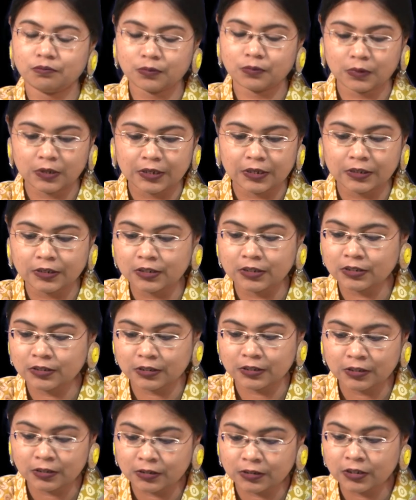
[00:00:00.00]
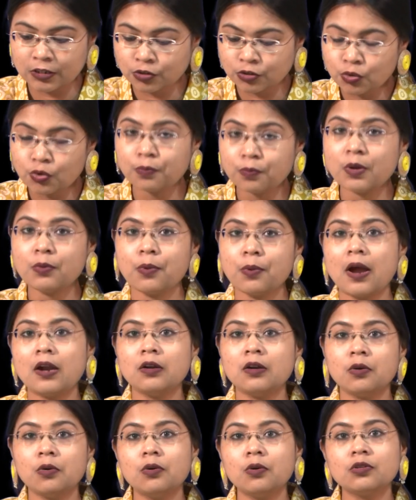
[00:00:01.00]
this should be
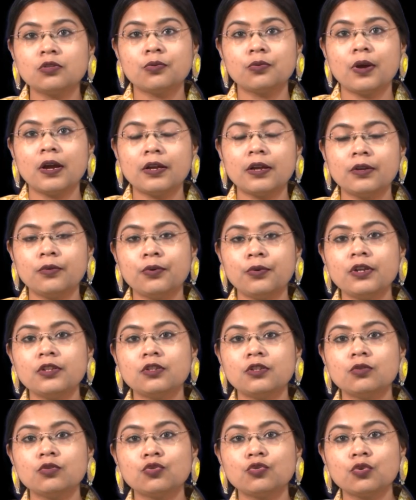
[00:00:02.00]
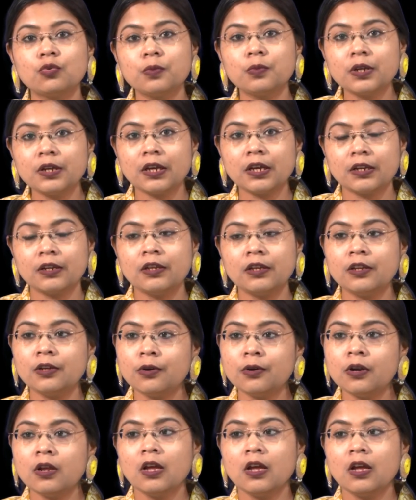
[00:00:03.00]
one course in which you should be gaining your